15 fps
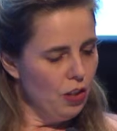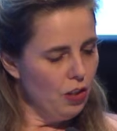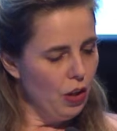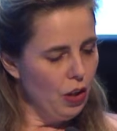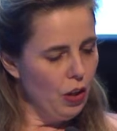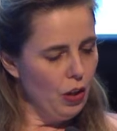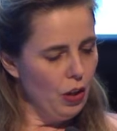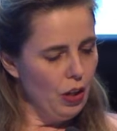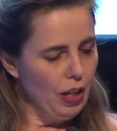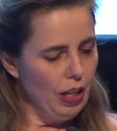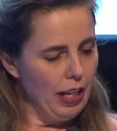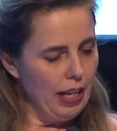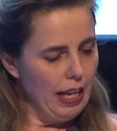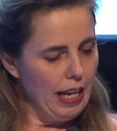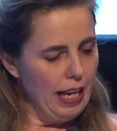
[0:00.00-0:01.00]
So
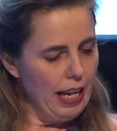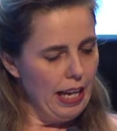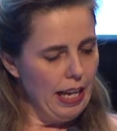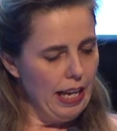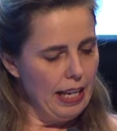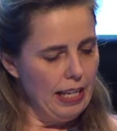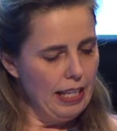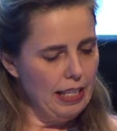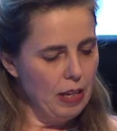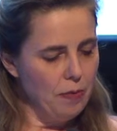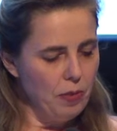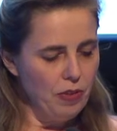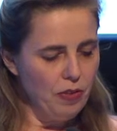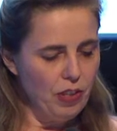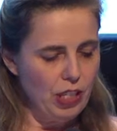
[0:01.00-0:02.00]

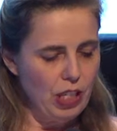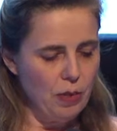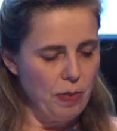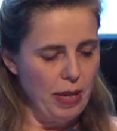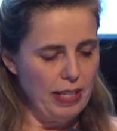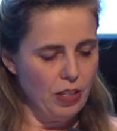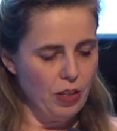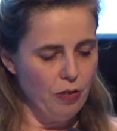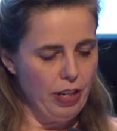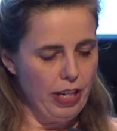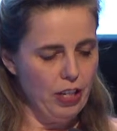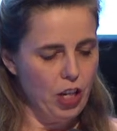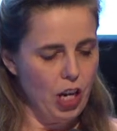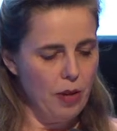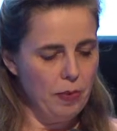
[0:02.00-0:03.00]
some differences based on
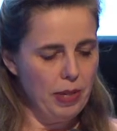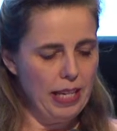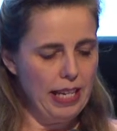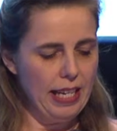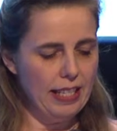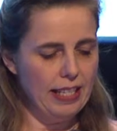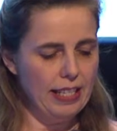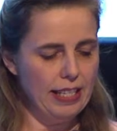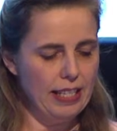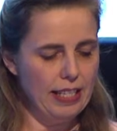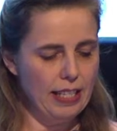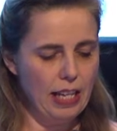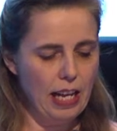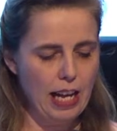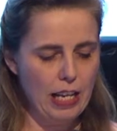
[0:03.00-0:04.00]
reader type here:
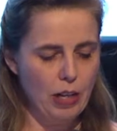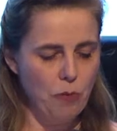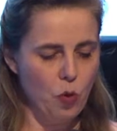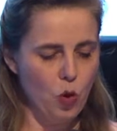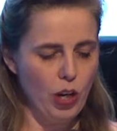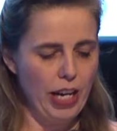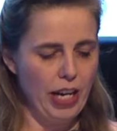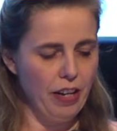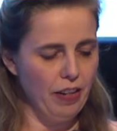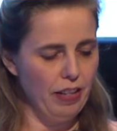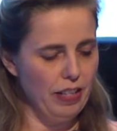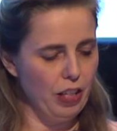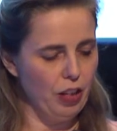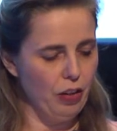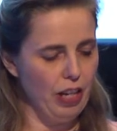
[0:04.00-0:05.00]
slightly more
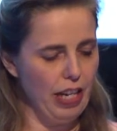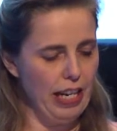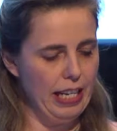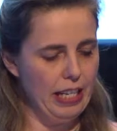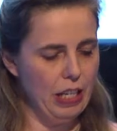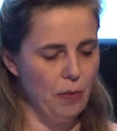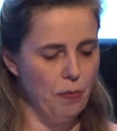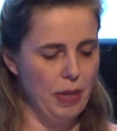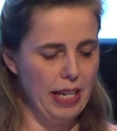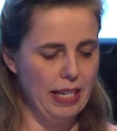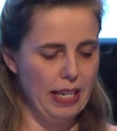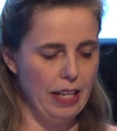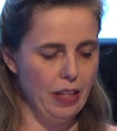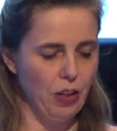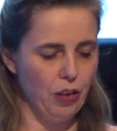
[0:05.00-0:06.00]
carers agreed
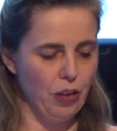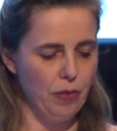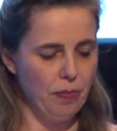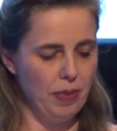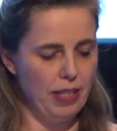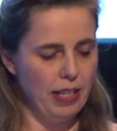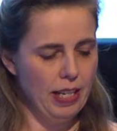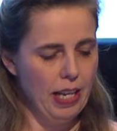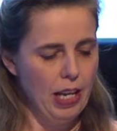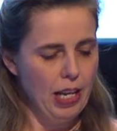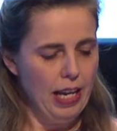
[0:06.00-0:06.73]
compared to other groups.